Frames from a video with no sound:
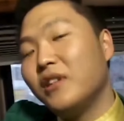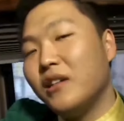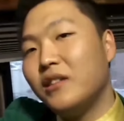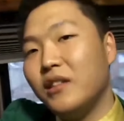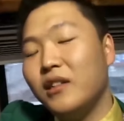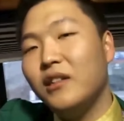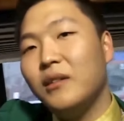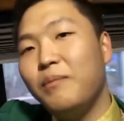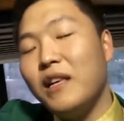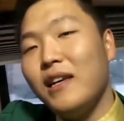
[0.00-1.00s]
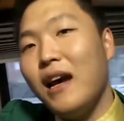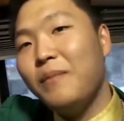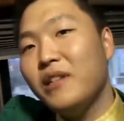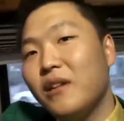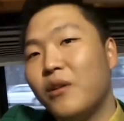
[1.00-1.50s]
In late
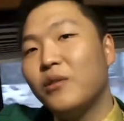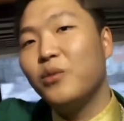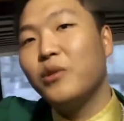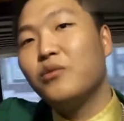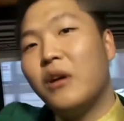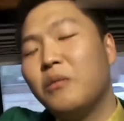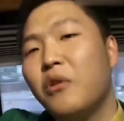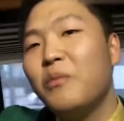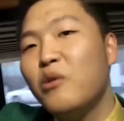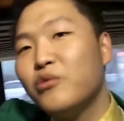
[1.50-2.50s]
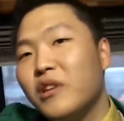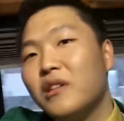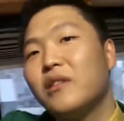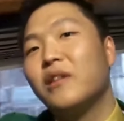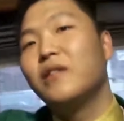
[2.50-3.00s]
2001, PSY was arrested for
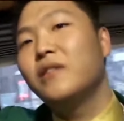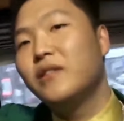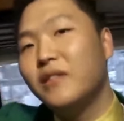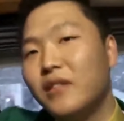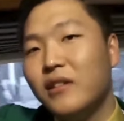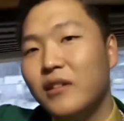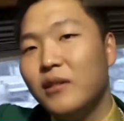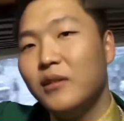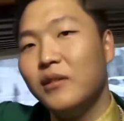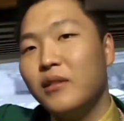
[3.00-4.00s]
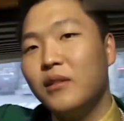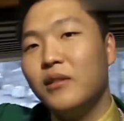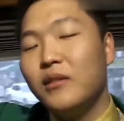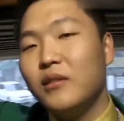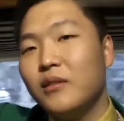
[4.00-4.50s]
smoking and possessing marijuana
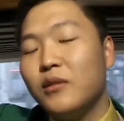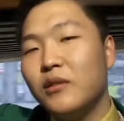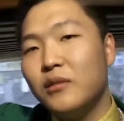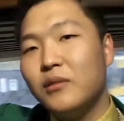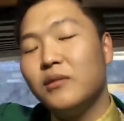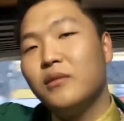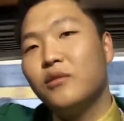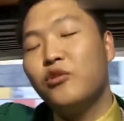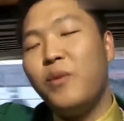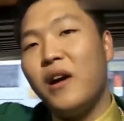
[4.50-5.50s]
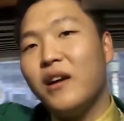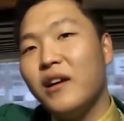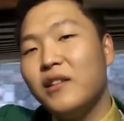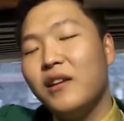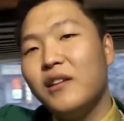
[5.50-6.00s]
and was sentenced to 25
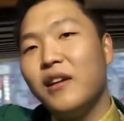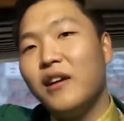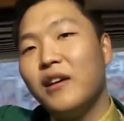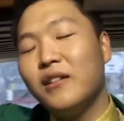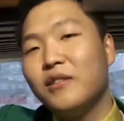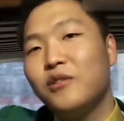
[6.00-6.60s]
days in jail.